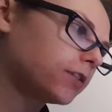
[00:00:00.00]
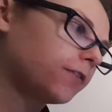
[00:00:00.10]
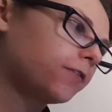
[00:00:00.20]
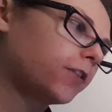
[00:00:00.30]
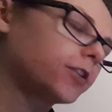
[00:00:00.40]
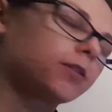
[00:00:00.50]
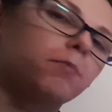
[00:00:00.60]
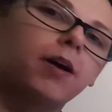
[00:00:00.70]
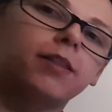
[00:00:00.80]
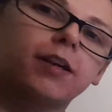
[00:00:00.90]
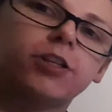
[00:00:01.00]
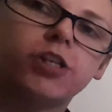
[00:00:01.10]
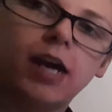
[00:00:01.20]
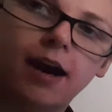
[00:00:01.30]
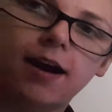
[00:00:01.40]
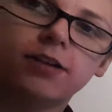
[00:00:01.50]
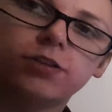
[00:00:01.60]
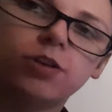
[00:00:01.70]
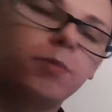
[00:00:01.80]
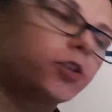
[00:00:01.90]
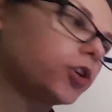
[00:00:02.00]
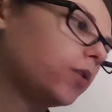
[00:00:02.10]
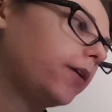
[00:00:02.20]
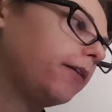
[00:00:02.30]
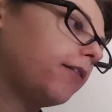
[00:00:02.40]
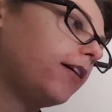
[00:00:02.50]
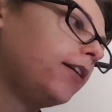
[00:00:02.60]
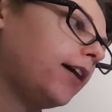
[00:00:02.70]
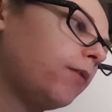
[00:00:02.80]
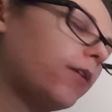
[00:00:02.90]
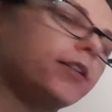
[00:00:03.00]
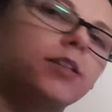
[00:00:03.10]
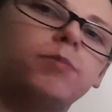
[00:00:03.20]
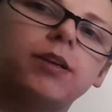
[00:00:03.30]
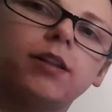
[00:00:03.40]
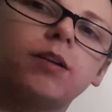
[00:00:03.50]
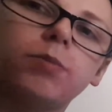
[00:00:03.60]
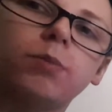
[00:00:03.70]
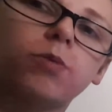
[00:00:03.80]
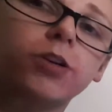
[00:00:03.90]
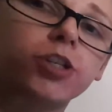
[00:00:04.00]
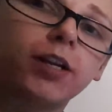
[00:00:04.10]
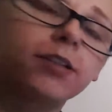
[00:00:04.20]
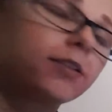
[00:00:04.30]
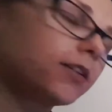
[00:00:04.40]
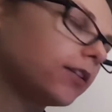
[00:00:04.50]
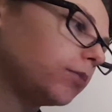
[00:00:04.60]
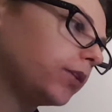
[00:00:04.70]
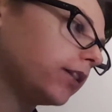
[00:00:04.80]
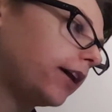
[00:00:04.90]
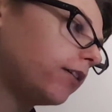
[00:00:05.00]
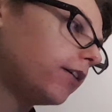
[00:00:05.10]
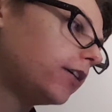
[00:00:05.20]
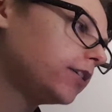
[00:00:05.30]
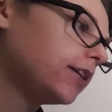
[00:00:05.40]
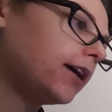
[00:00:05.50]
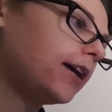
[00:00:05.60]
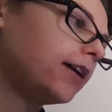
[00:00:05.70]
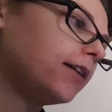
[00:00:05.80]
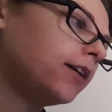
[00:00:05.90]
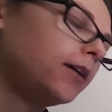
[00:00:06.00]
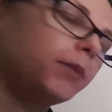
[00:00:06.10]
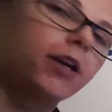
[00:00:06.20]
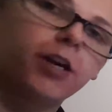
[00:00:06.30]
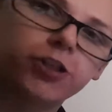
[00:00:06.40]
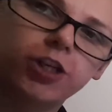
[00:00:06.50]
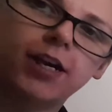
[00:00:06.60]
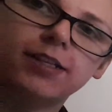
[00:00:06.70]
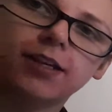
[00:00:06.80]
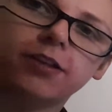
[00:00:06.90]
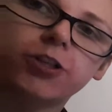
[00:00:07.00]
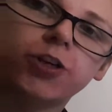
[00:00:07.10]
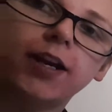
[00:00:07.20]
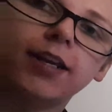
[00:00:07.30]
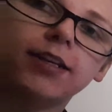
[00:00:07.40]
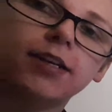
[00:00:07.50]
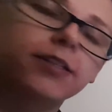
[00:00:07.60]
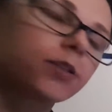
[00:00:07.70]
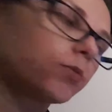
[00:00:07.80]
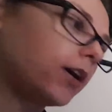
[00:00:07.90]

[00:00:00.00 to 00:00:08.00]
it's the first month and she has so much going on, I wanted to be a little bit more gentle and a little bit lighter on her. And because she has other training days as